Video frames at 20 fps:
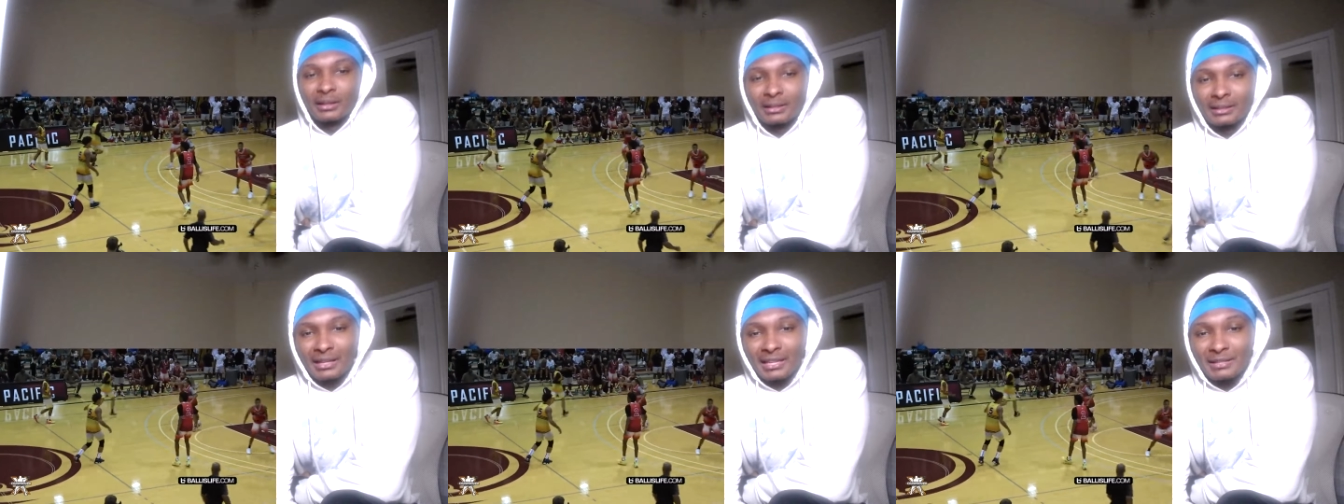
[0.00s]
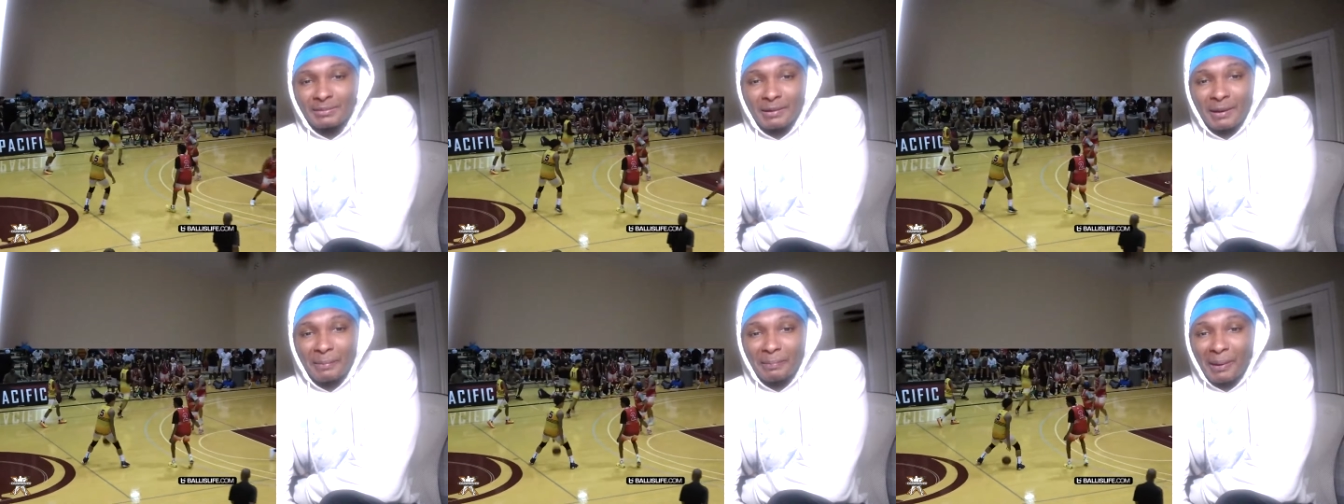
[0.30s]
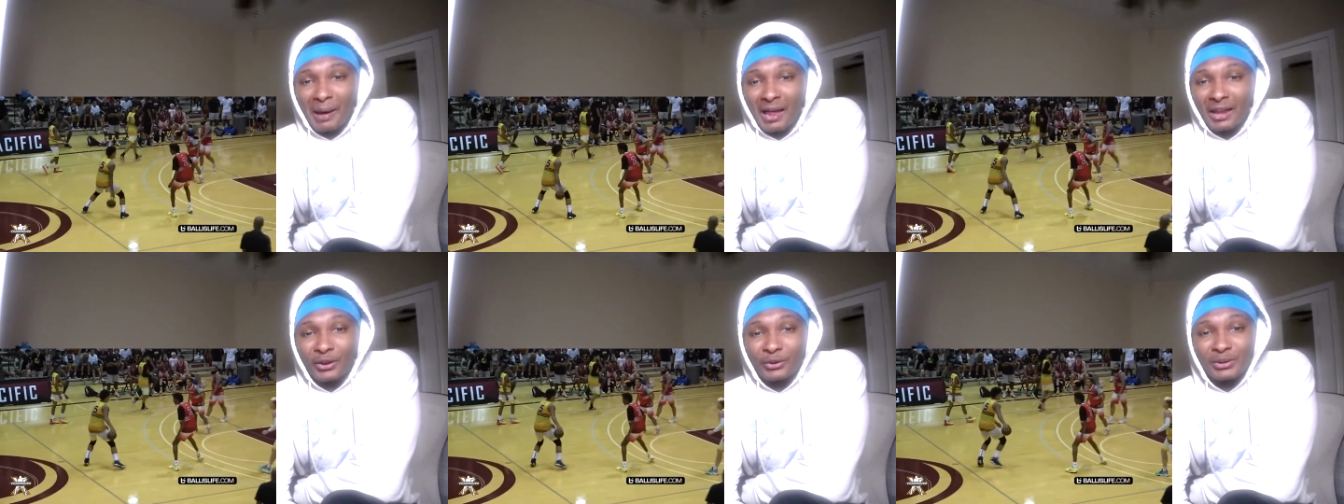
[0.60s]
This man
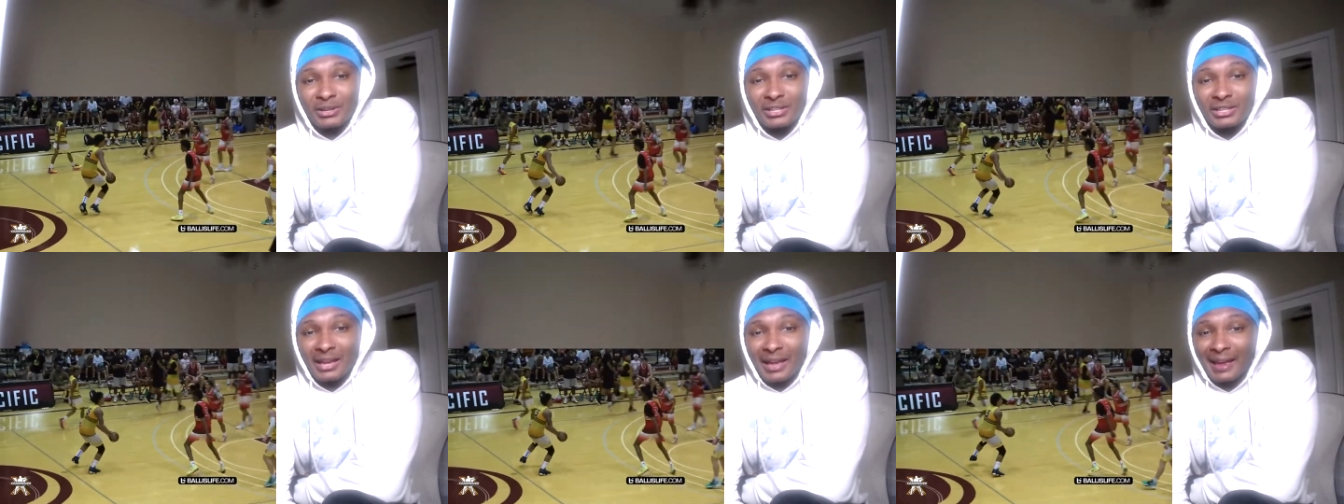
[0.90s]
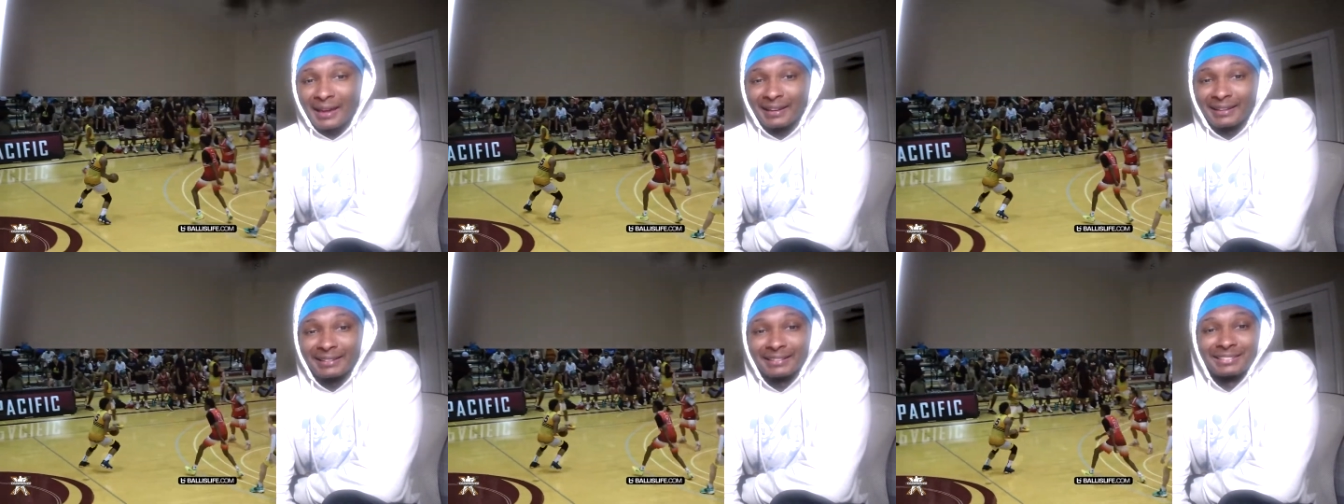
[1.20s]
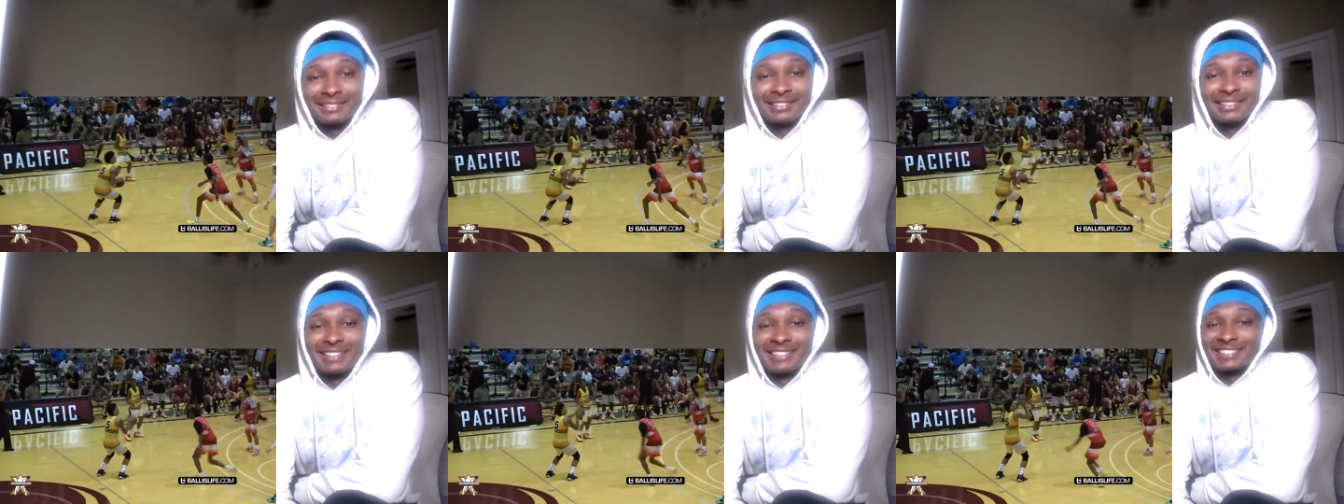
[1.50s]
Paolo, he, hey,
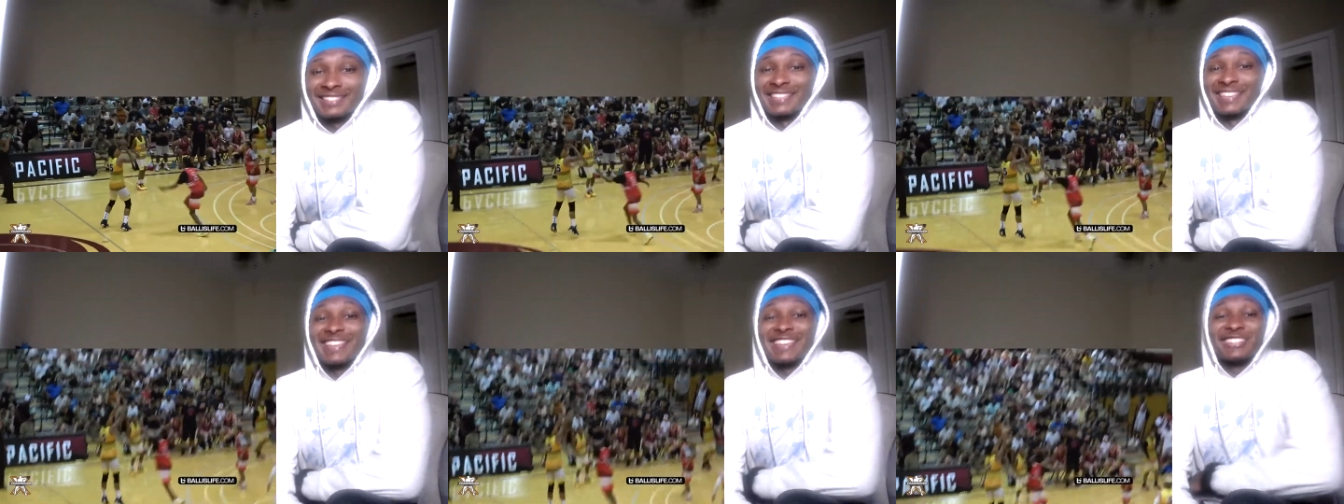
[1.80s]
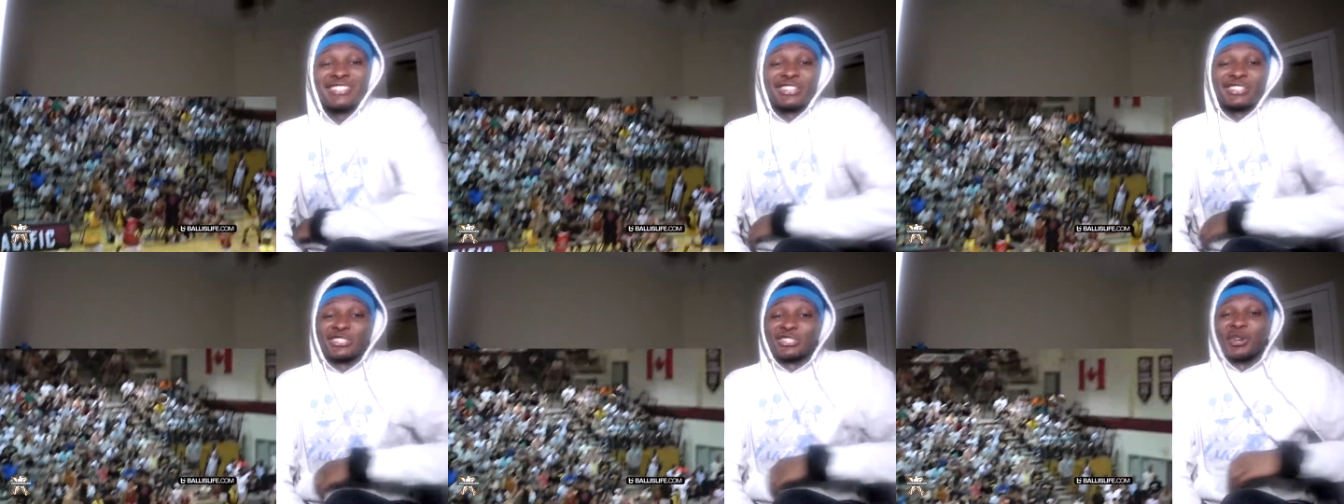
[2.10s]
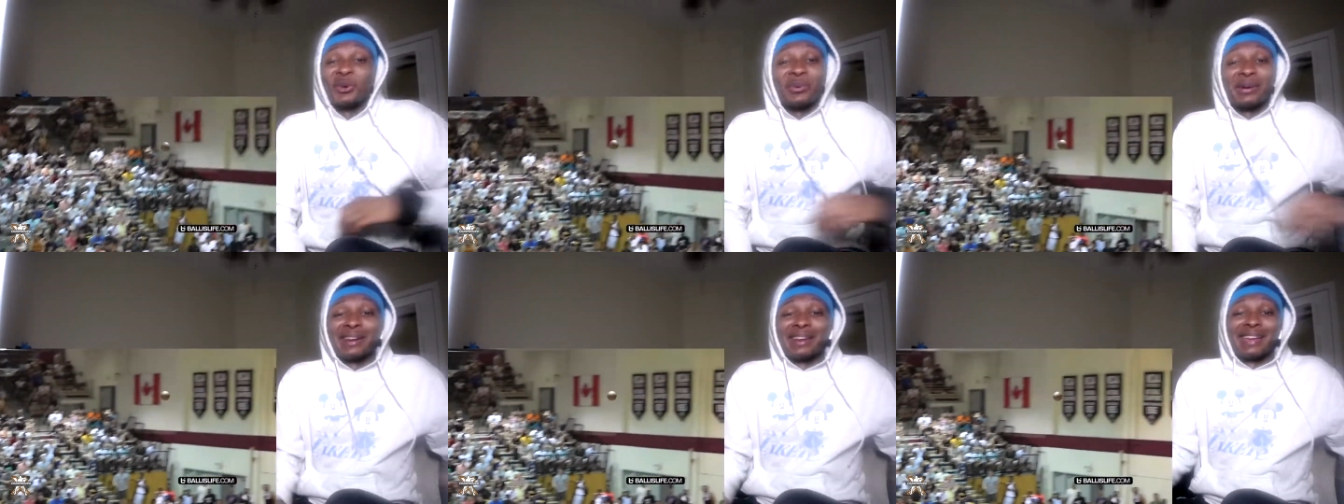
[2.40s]
listen, he just
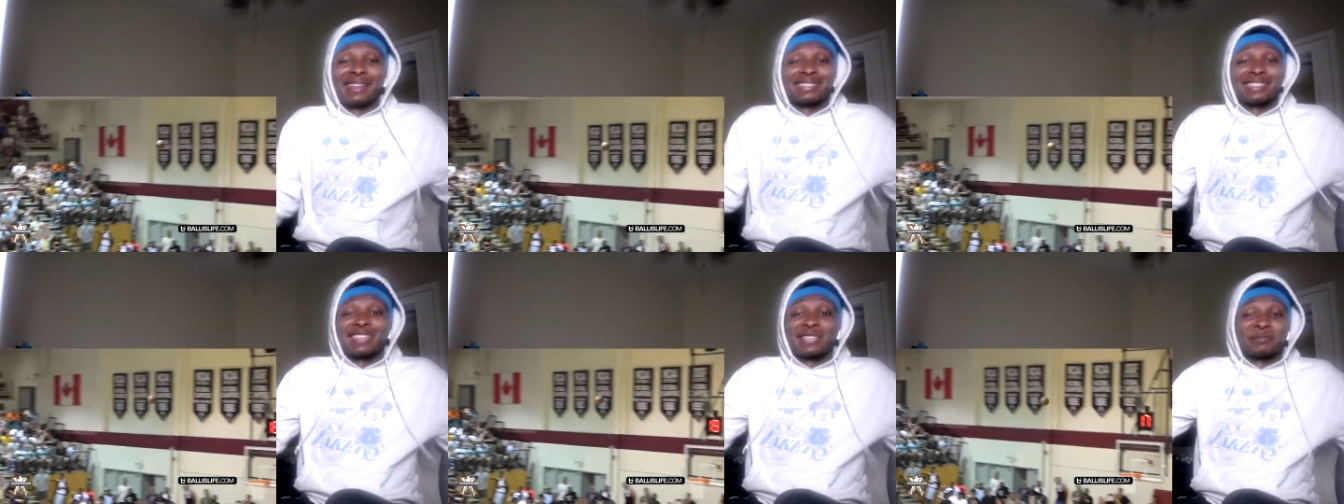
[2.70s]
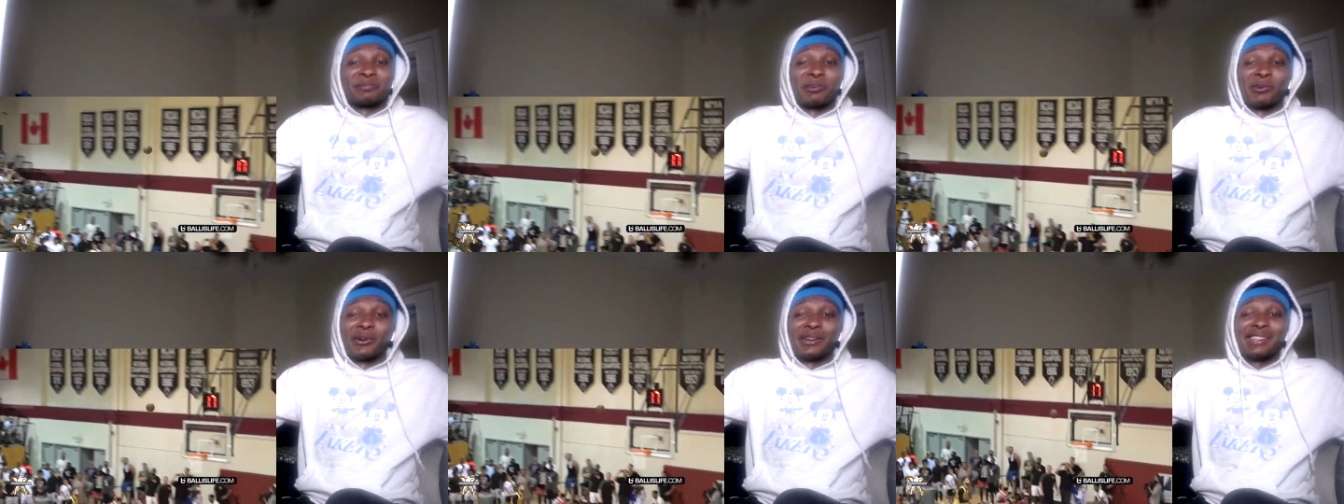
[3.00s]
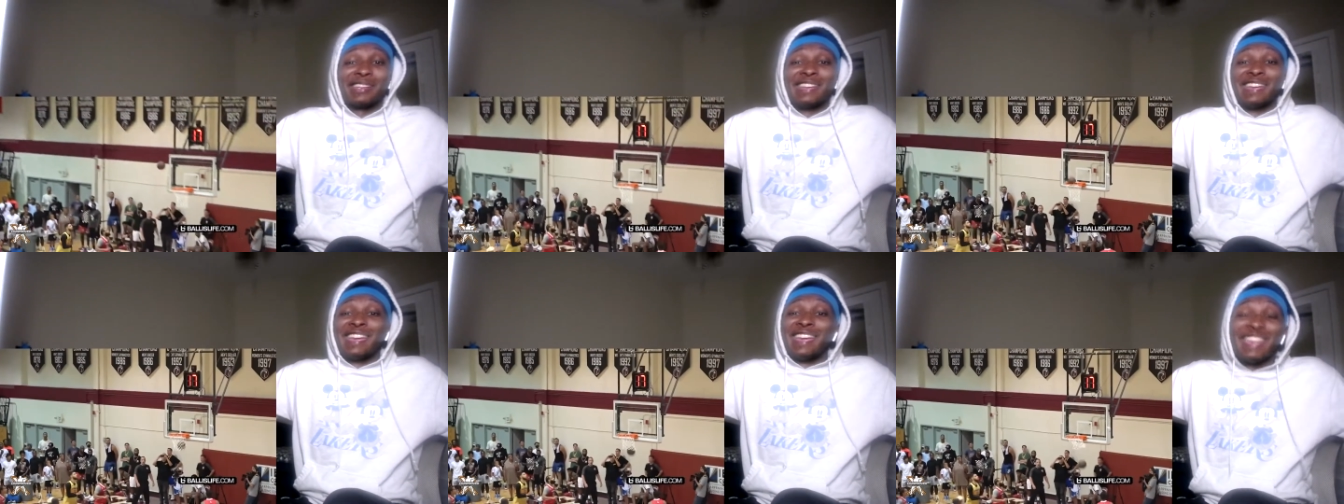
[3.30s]
shooting at this point.